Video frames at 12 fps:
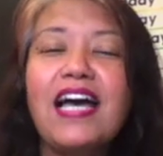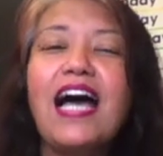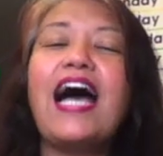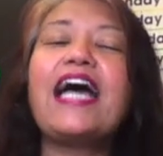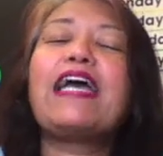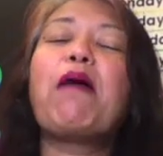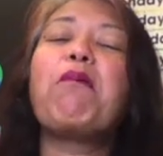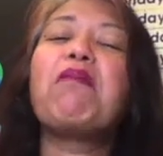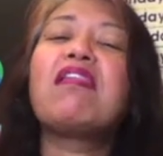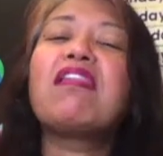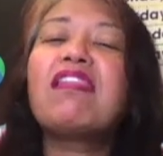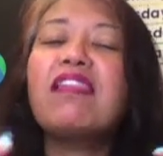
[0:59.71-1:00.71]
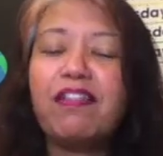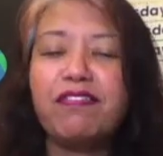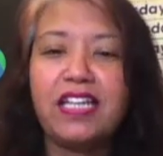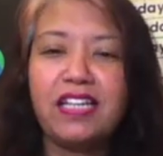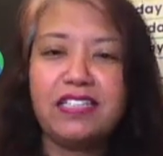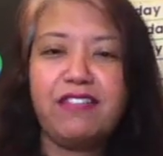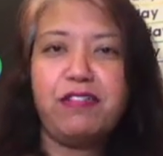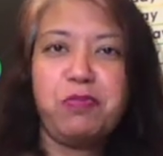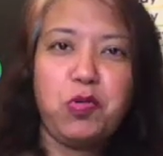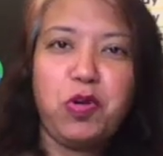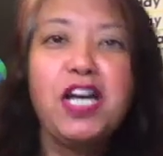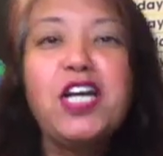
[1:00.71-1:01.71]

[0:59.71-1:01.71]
I am loving it even more.